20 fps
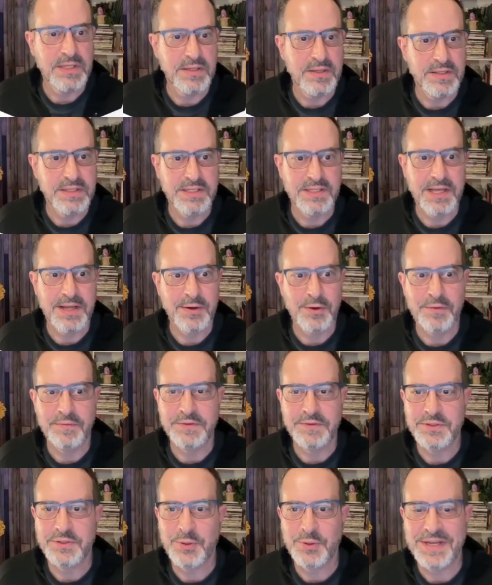the center of
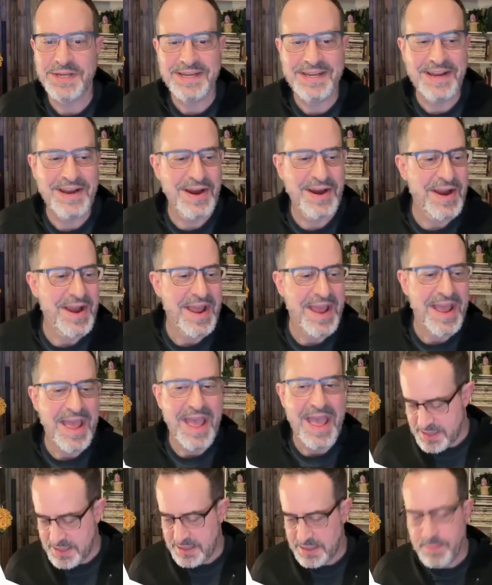the screen here.
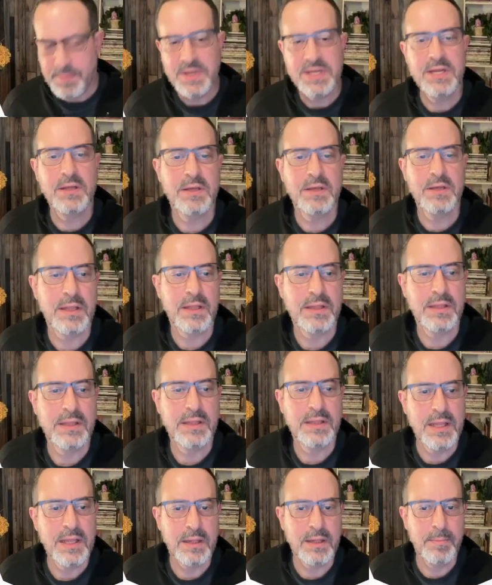Let me tell you a
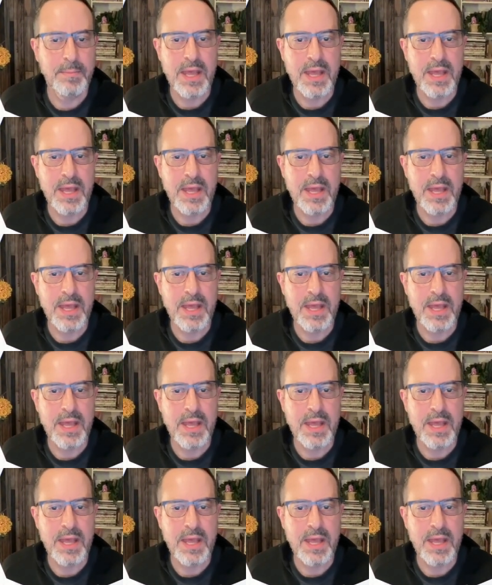little bit